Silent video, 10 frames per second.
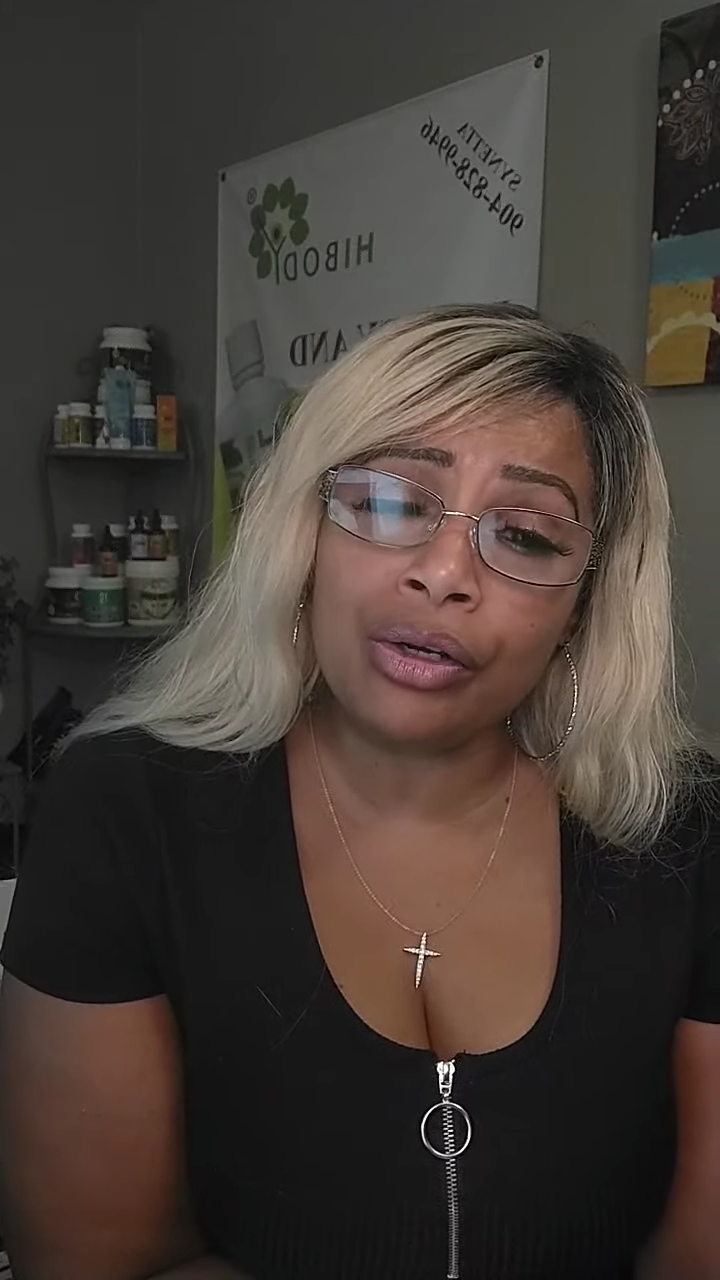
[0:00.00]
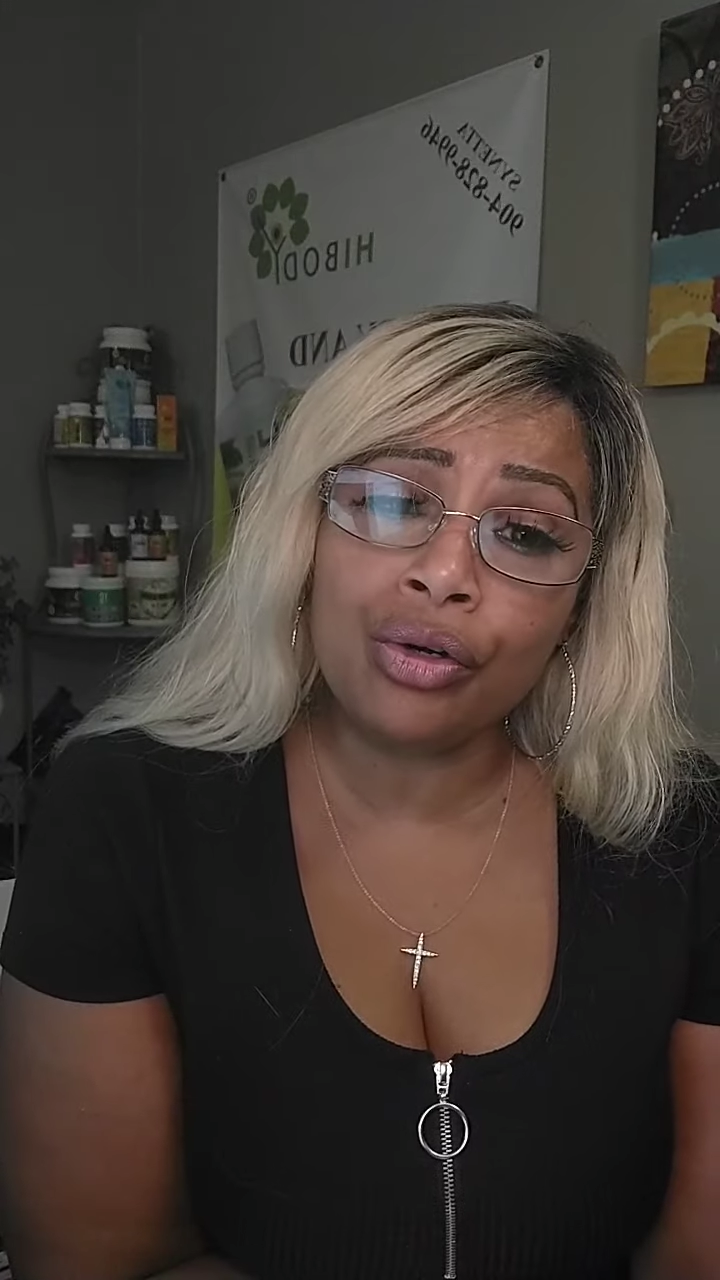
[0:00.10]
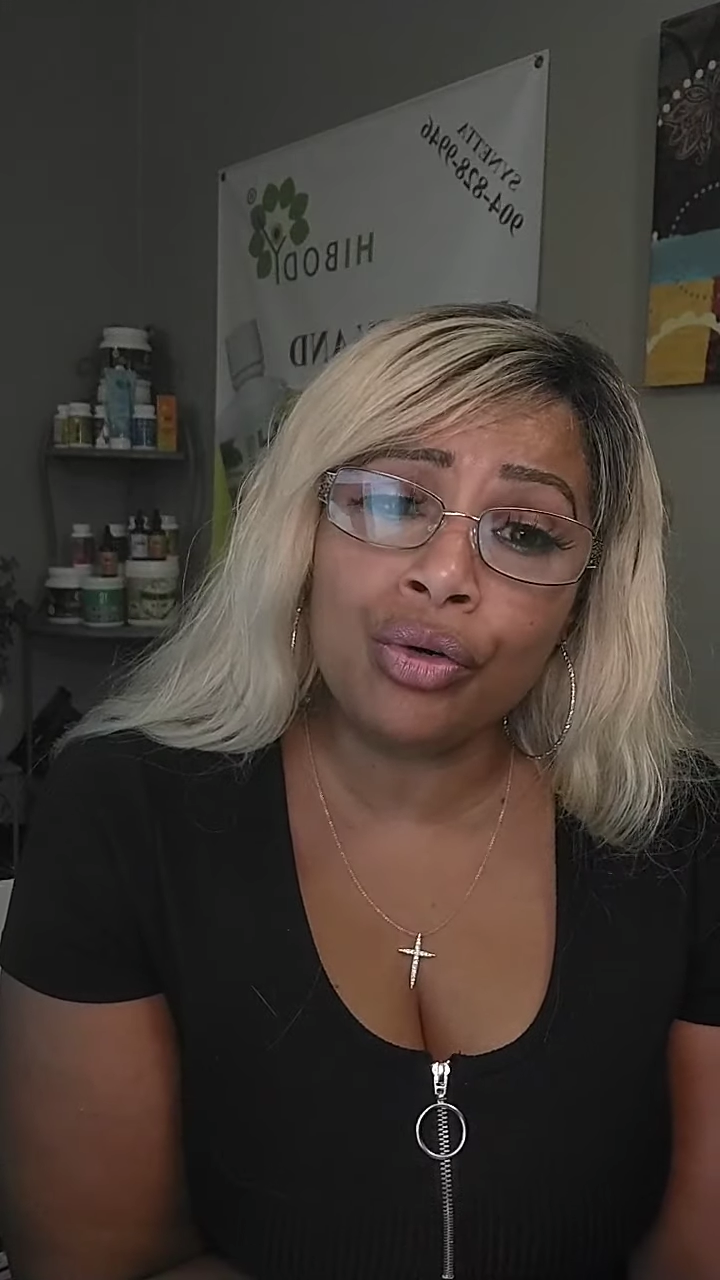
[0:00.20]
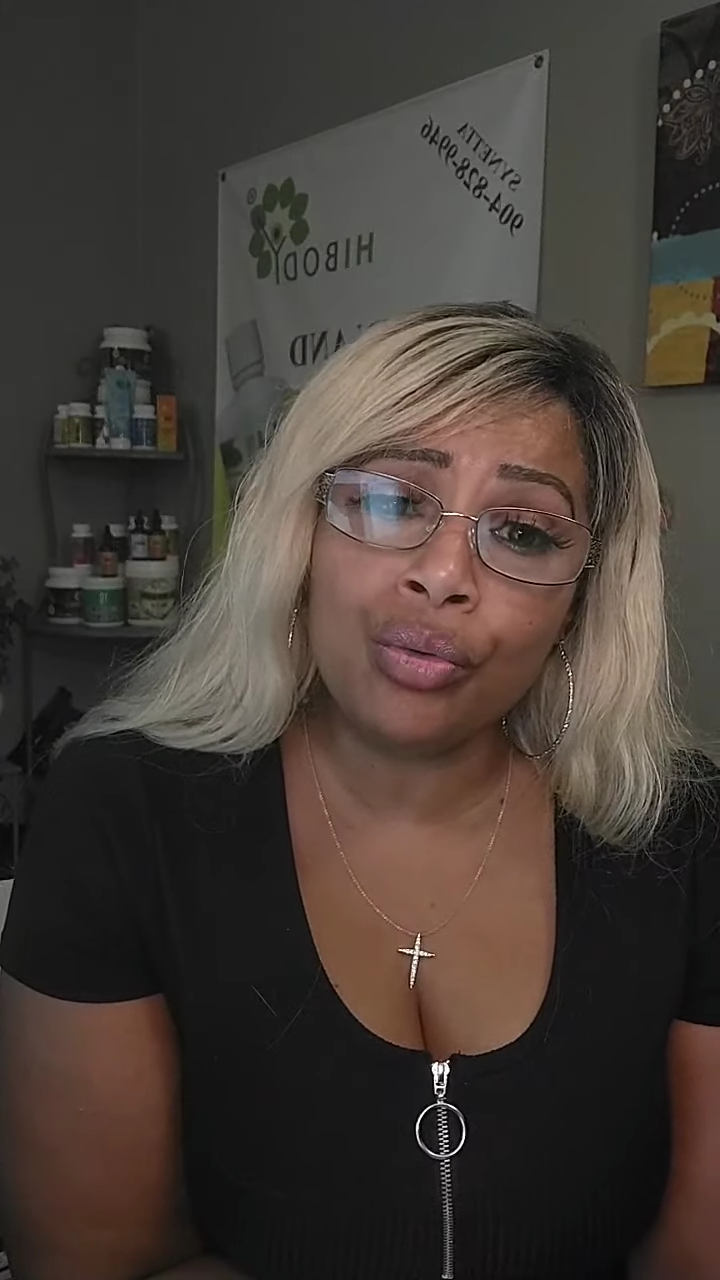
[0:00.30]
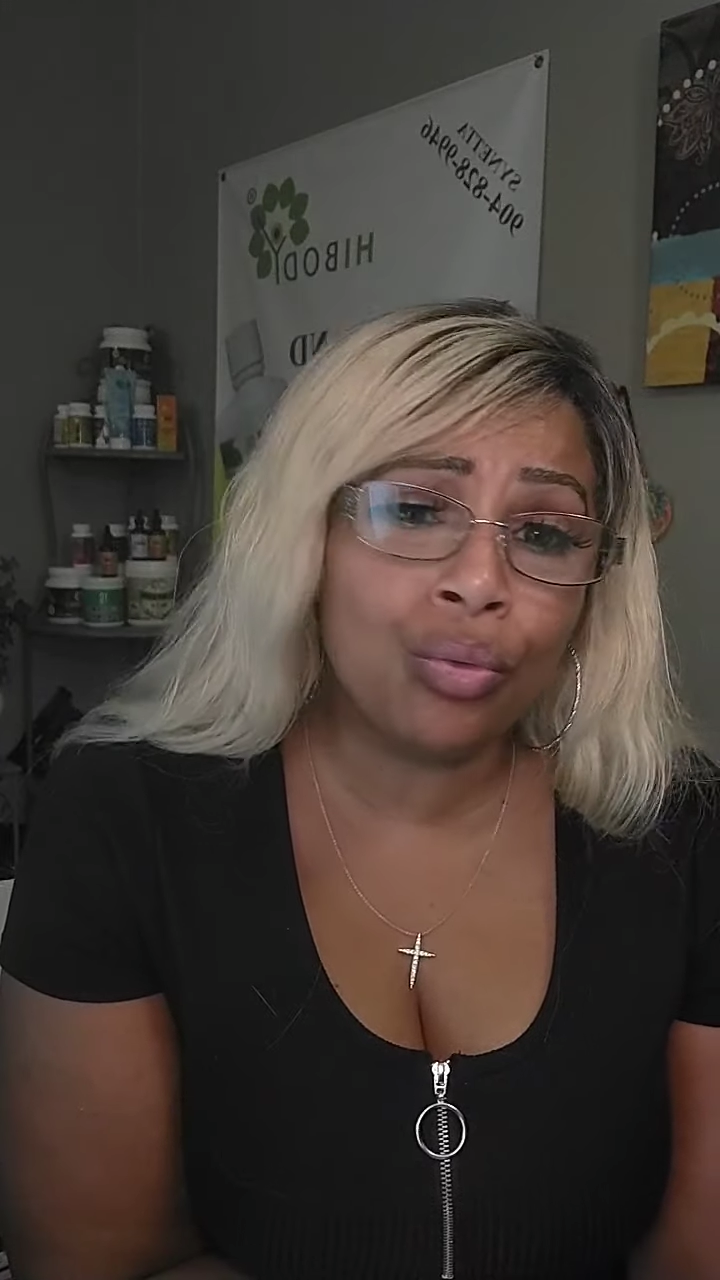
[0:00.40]

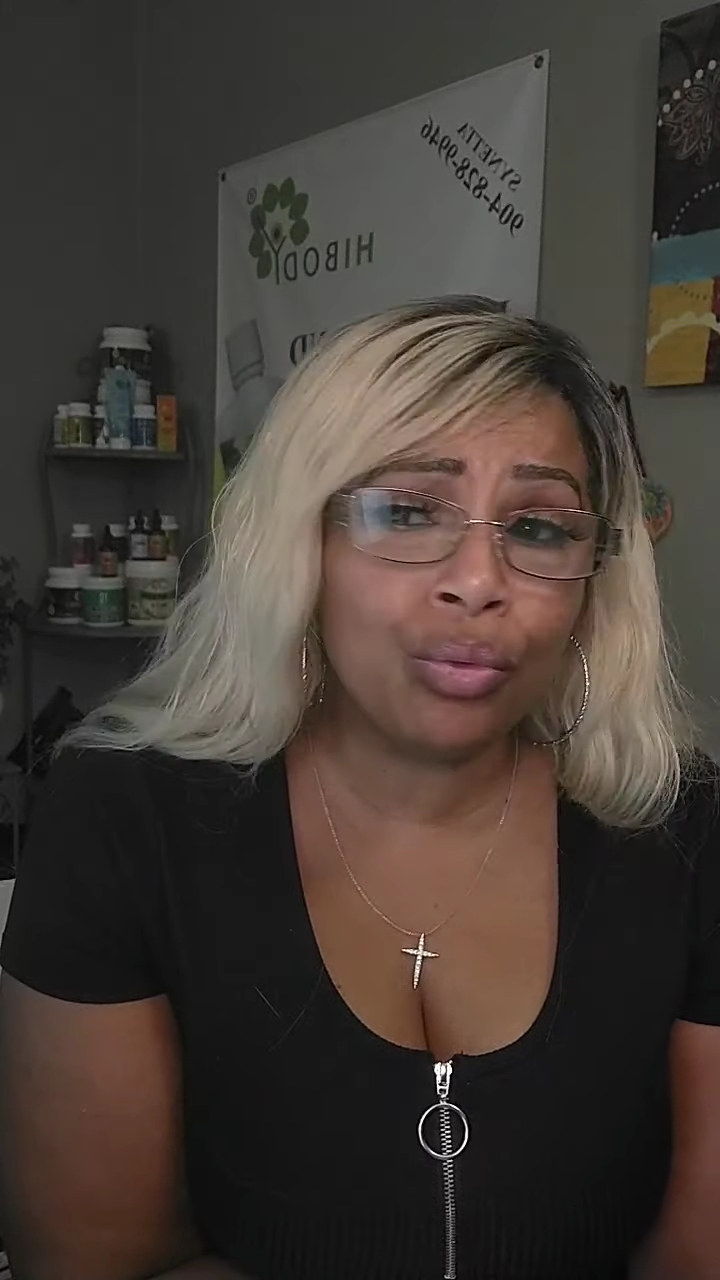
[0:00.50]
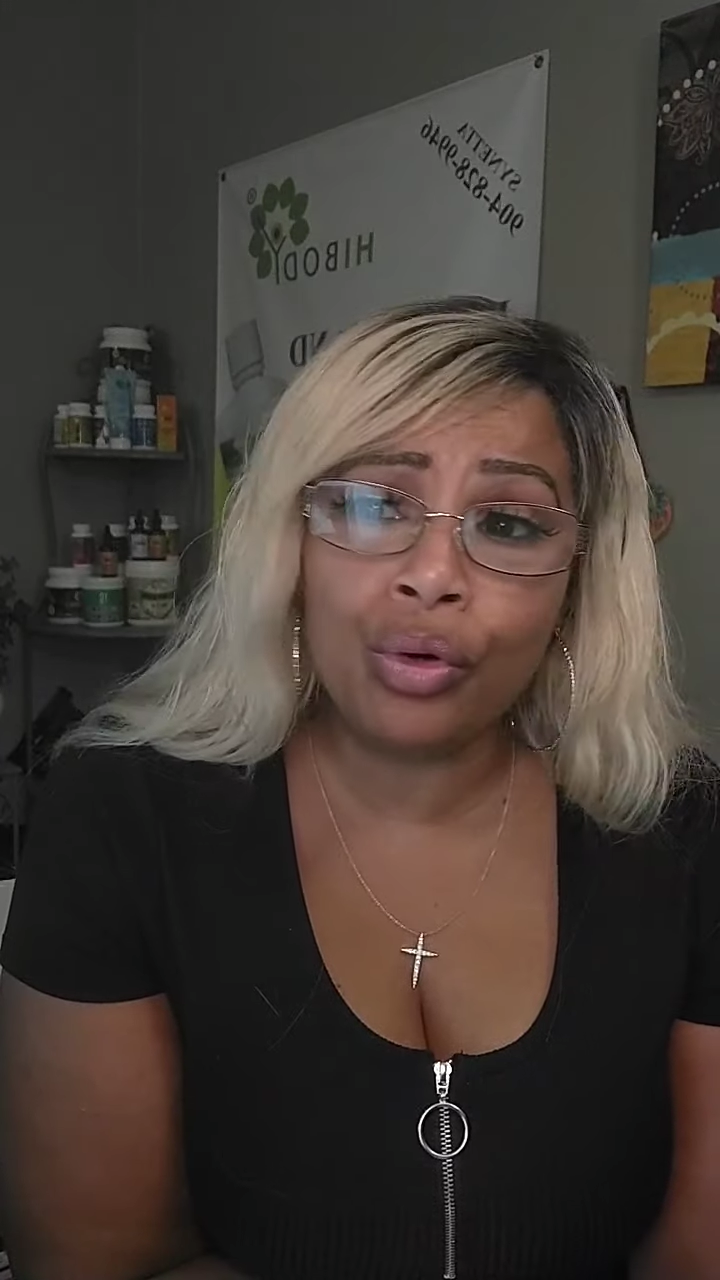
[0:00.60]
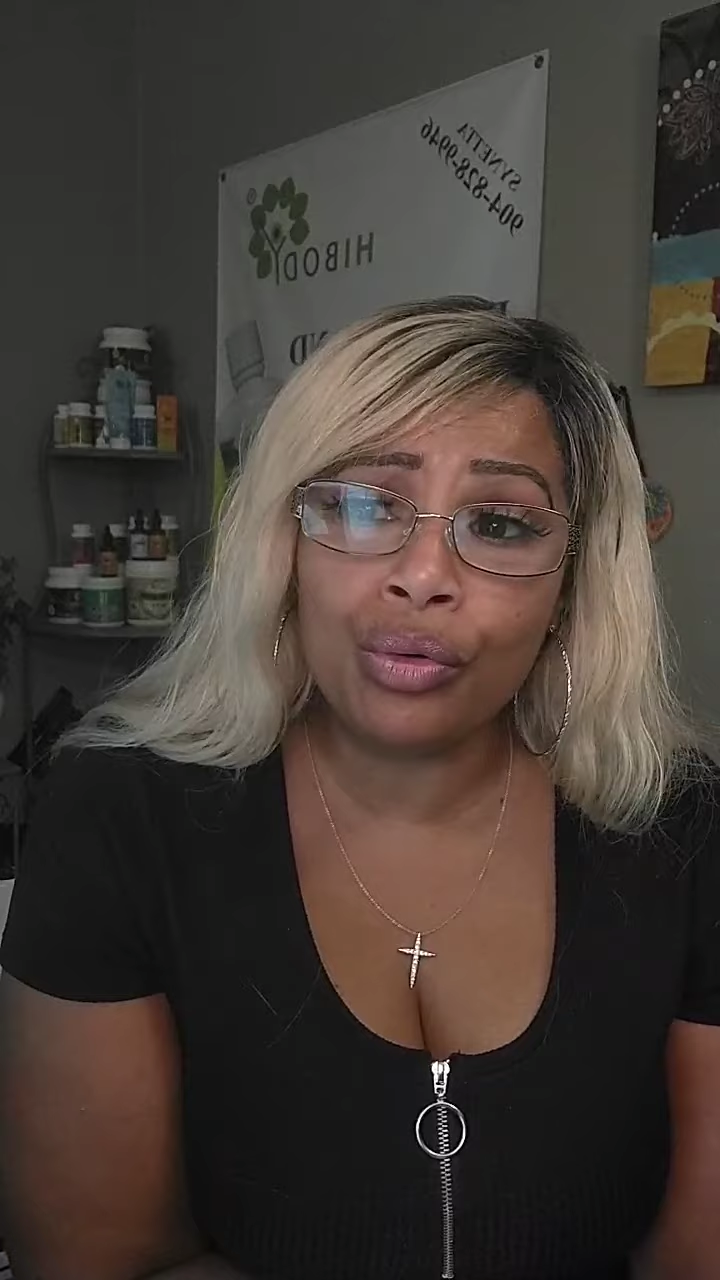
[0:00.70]
who who